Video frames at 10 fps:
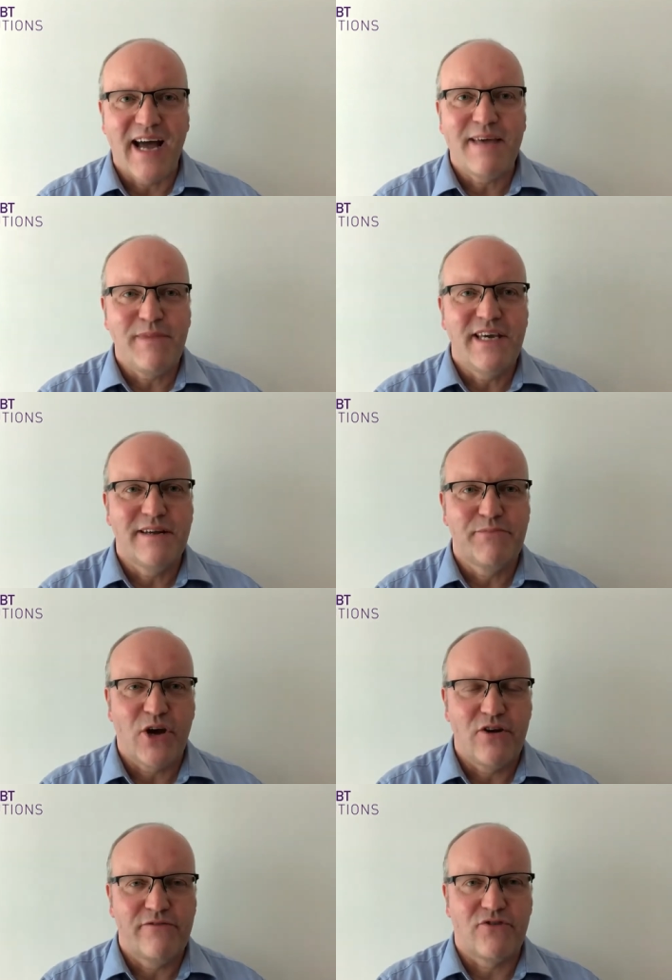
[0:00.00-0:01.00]
I'm Ian
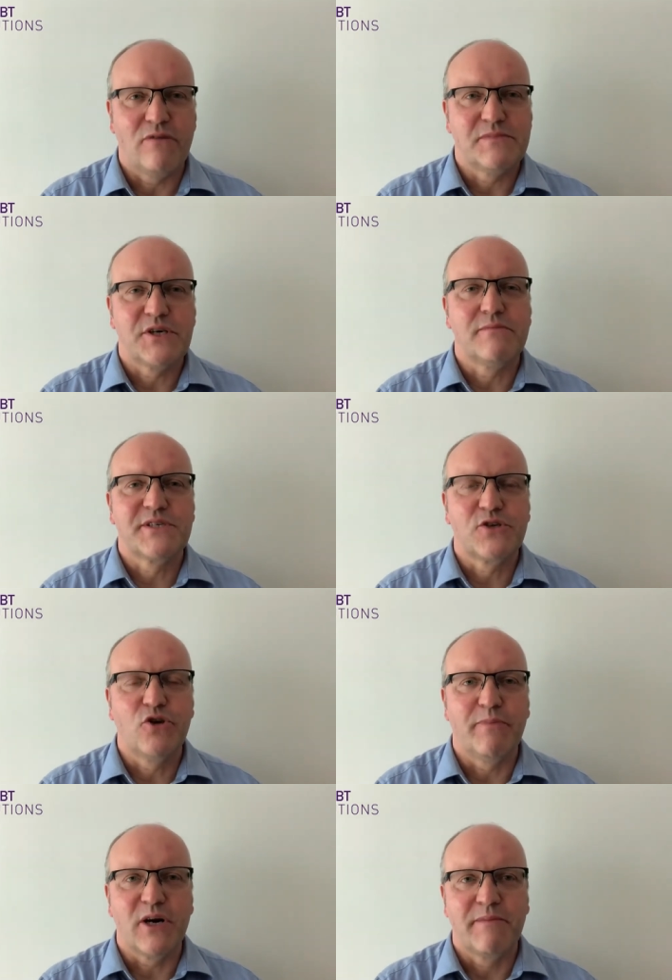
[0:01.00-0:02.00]
Brown from Thomson
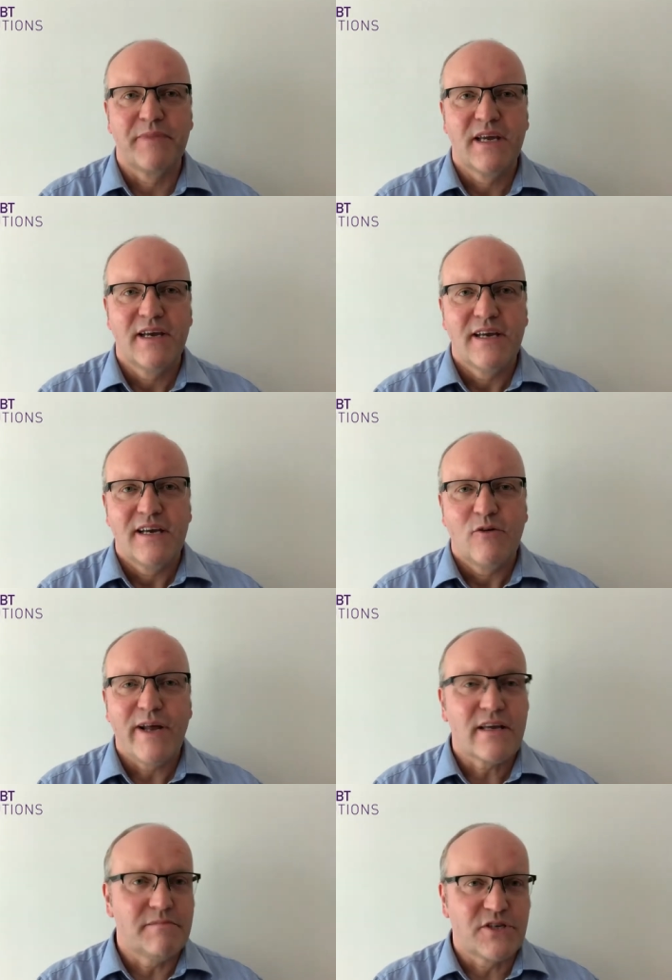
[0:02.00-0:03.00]
Cooper.
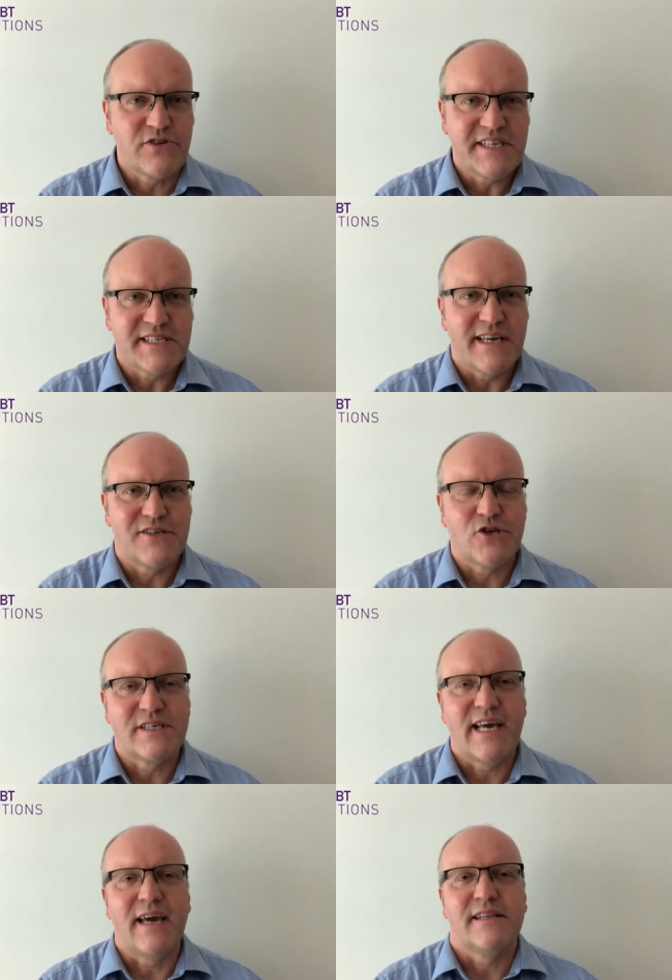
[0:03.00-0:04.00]
Welcome to Reset
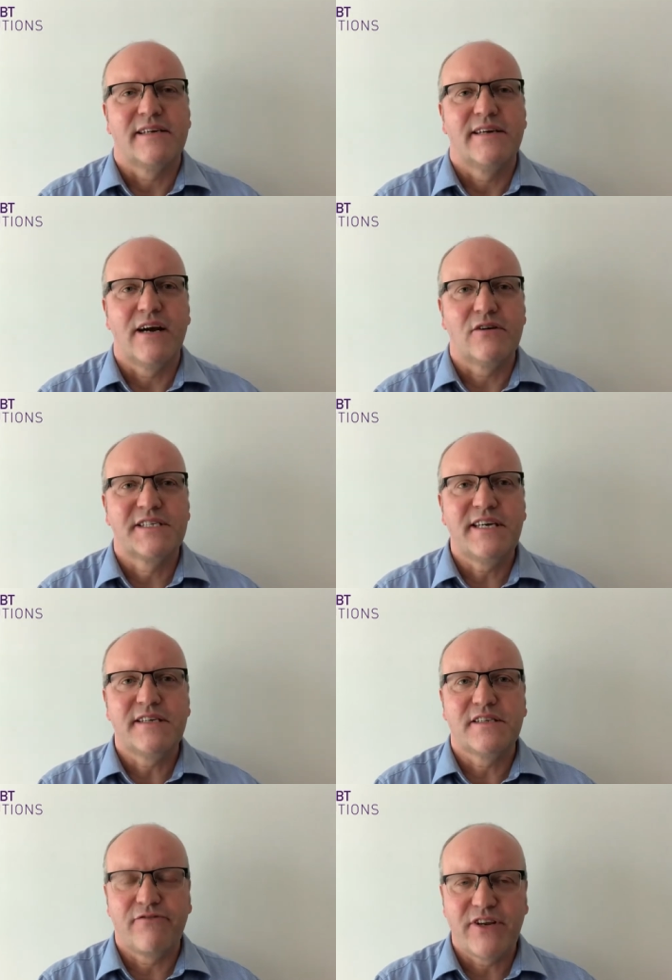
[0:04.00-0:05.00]
Your Debt, our
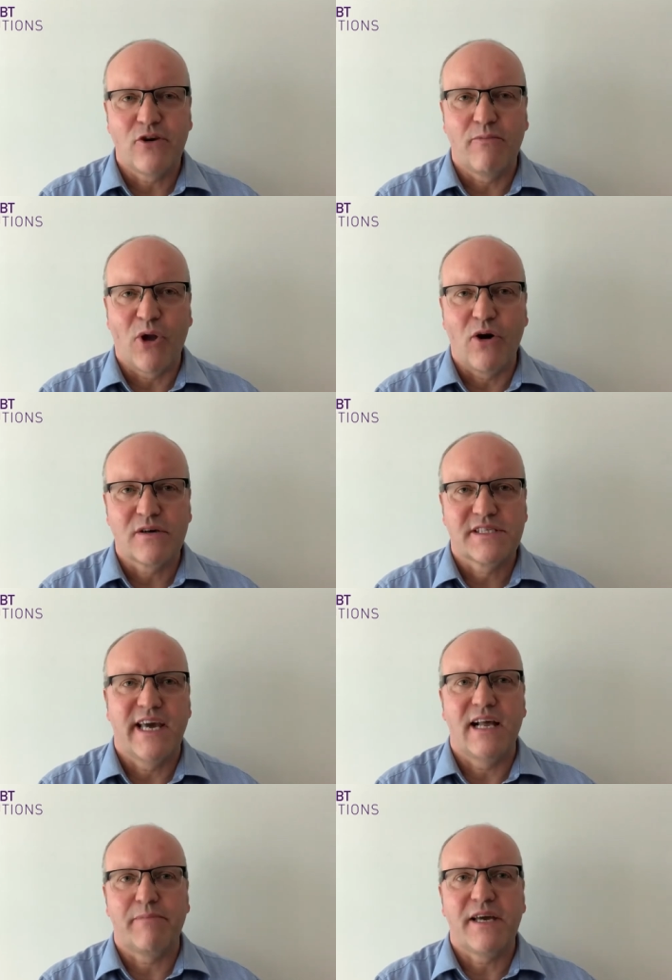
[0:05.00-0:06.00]
series of video blogs
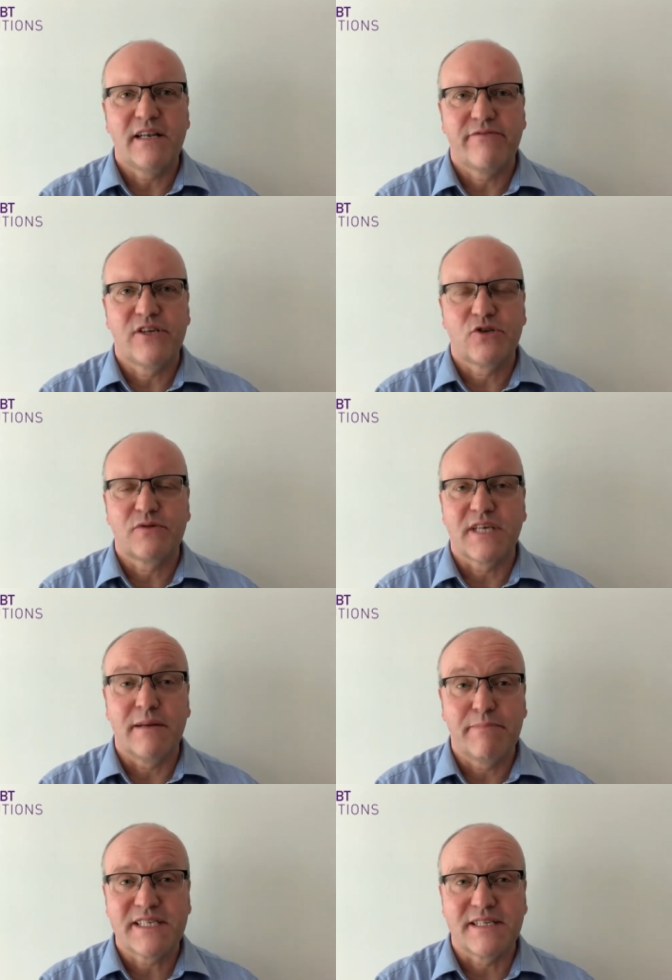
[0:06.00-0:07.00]
to help
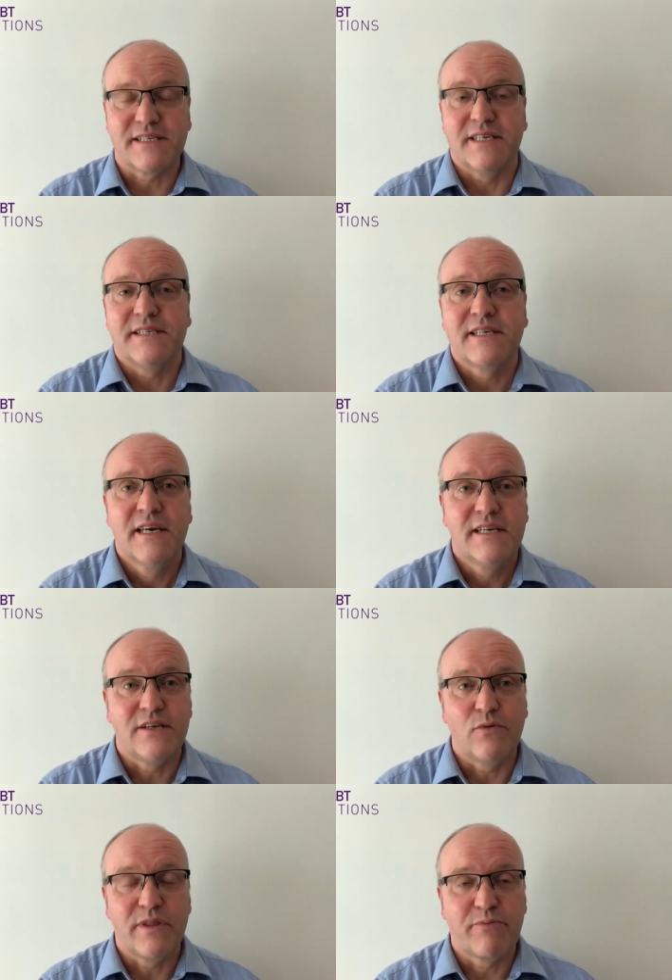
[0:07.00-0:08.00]
individuals and businesses
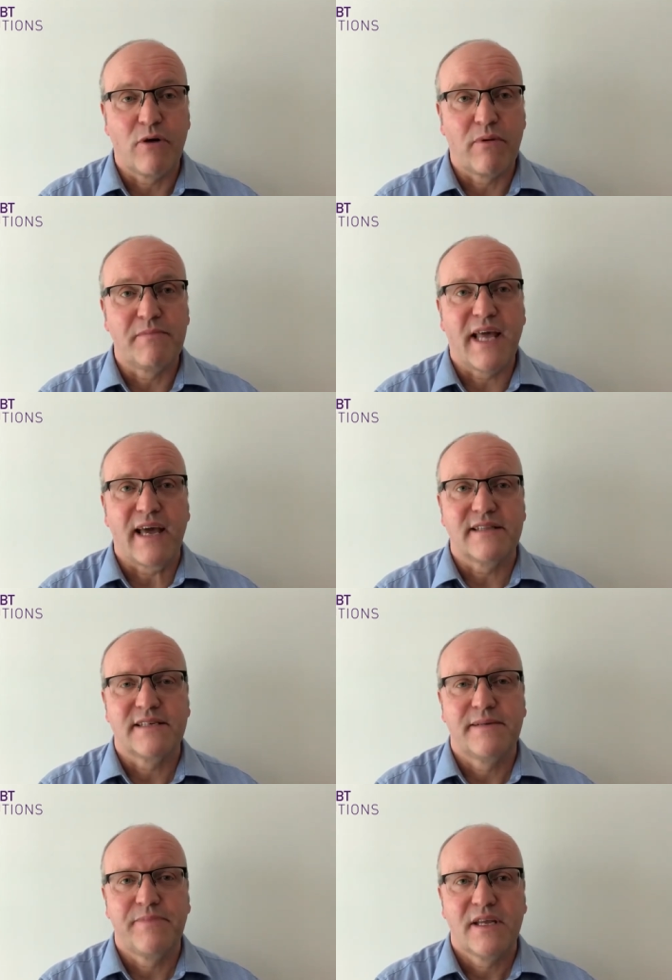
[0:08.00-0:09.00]
deal with problem
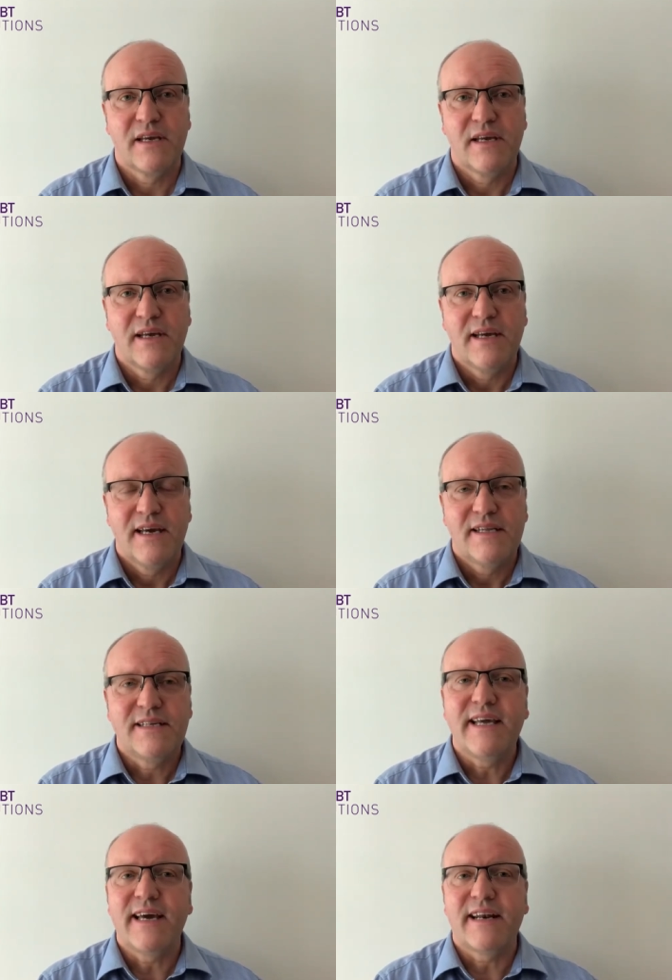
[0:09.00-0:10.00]
debt.
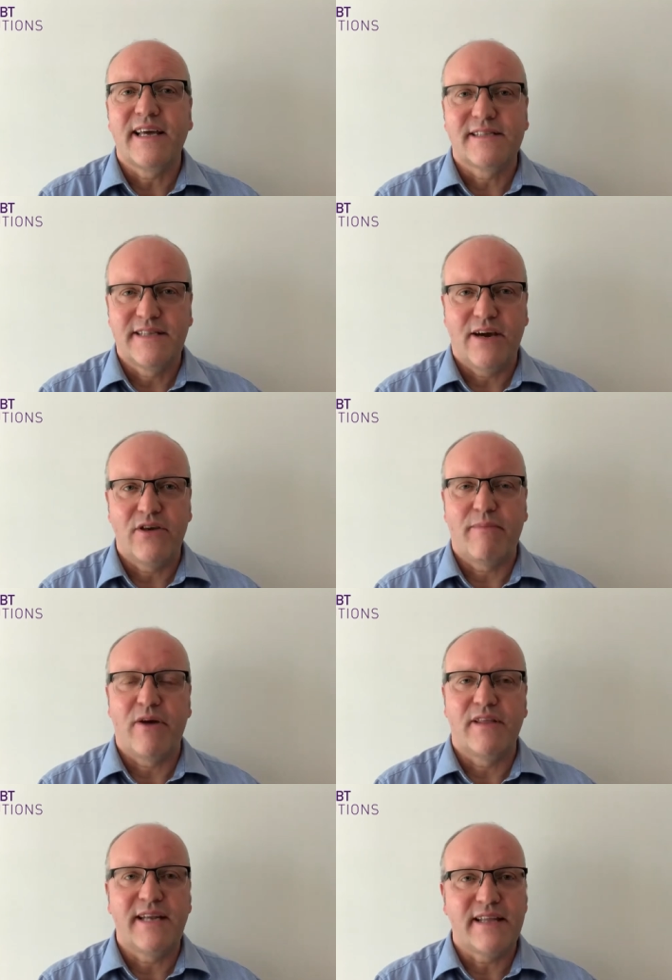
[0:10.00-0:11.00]
Today I'd like to tell you
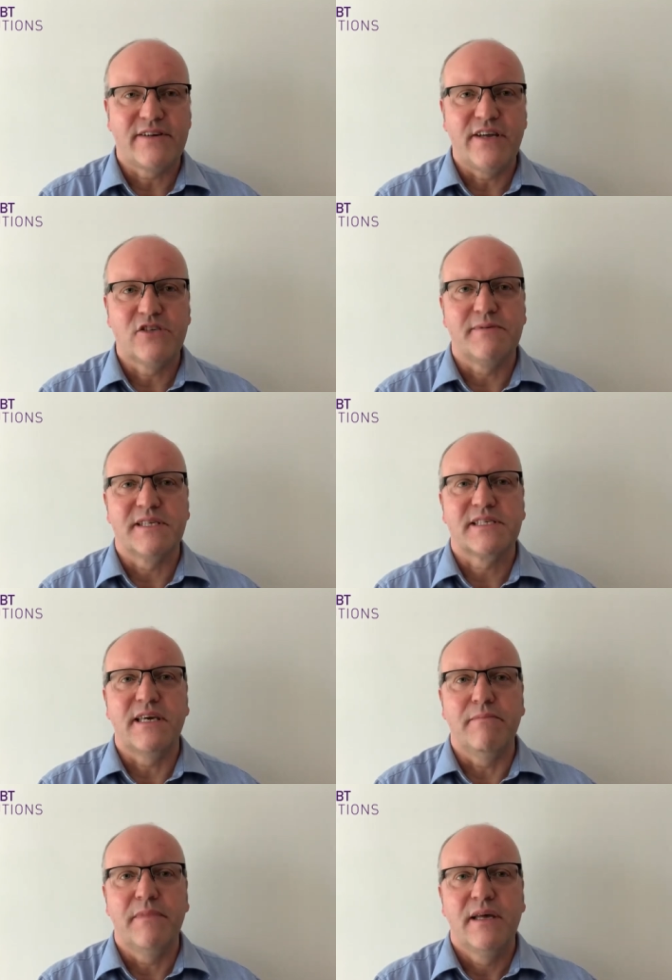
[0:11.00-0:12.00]
about the Debt Arrangement
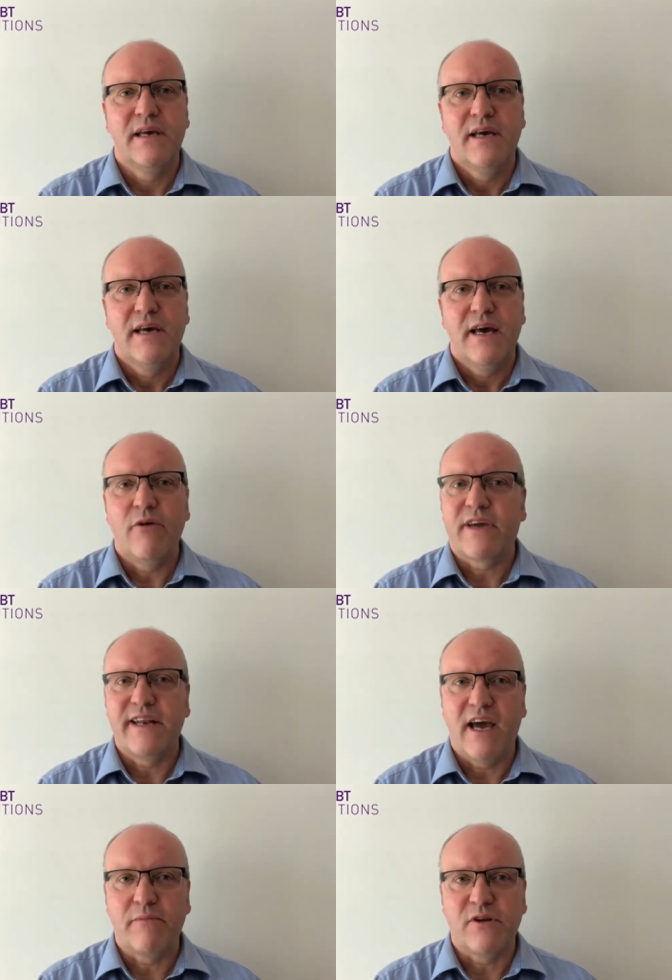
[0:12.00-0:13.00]
Scheme, how it
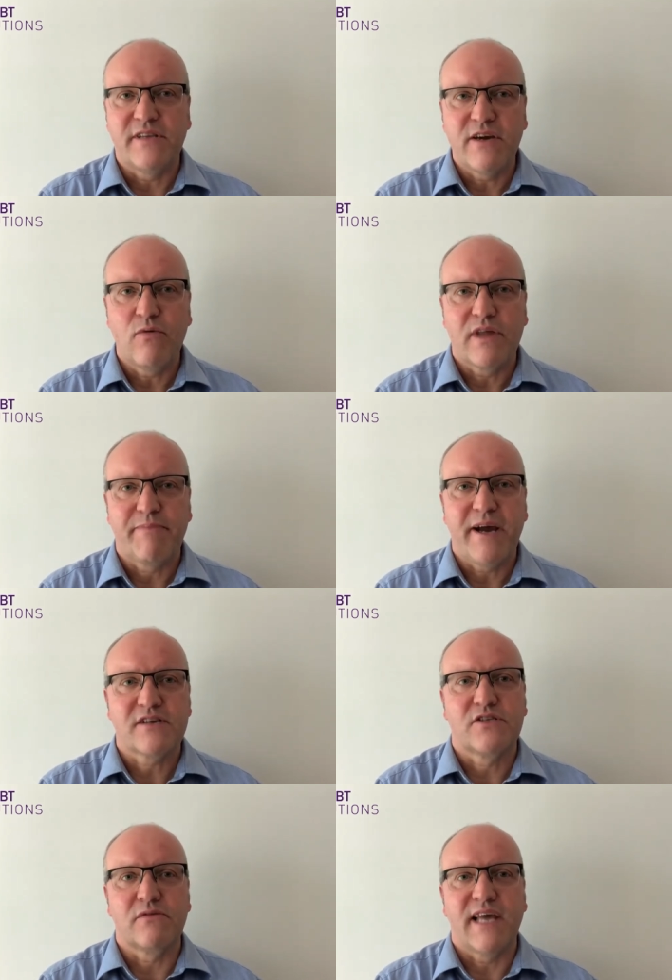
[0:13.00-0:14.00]
can help you deal with
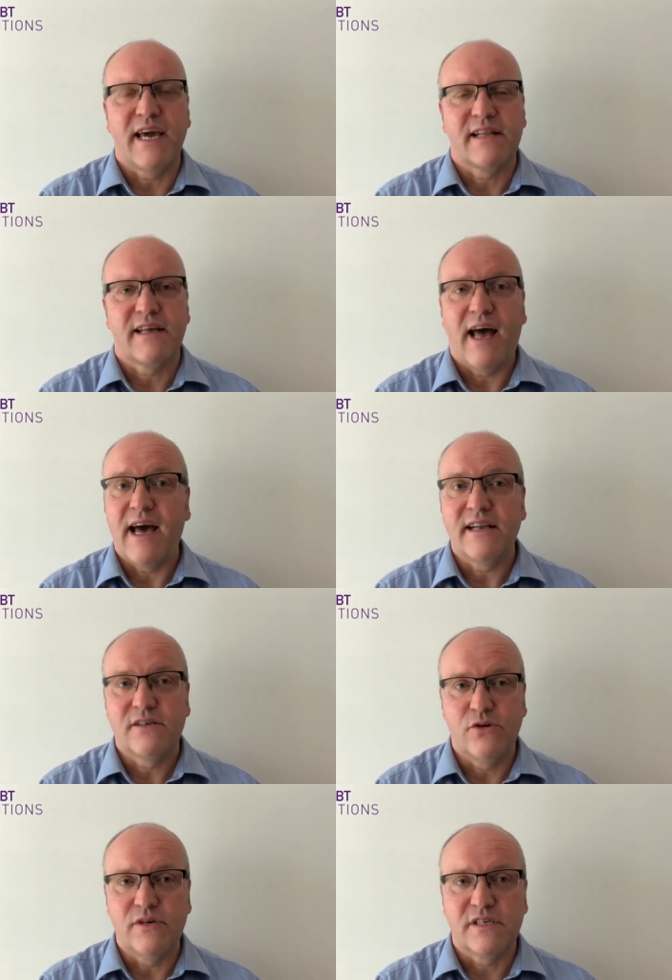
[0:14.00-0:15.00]
personal debt
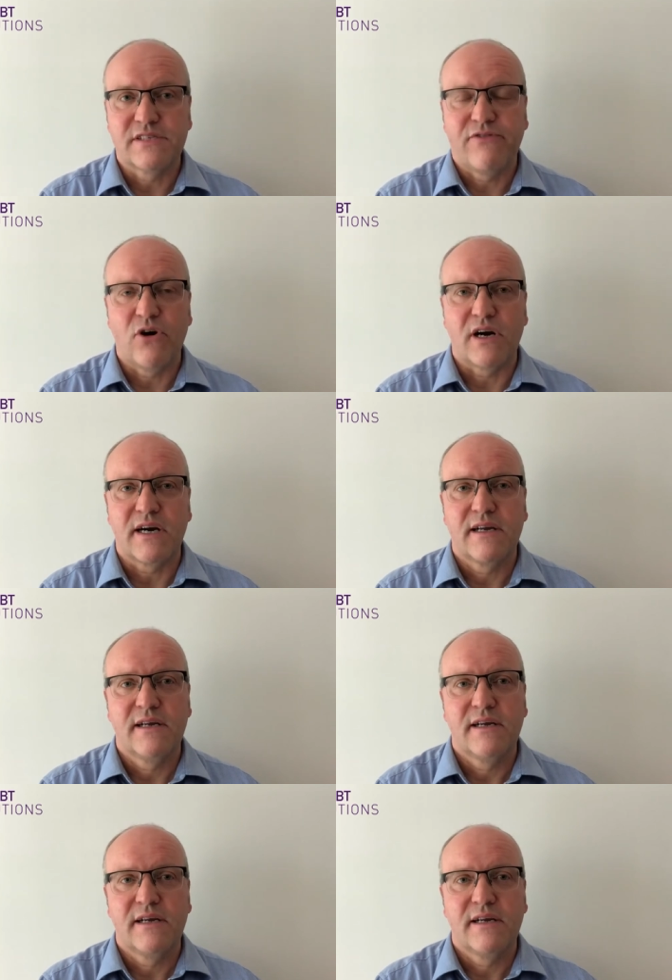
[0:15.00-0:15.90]
and who it is for.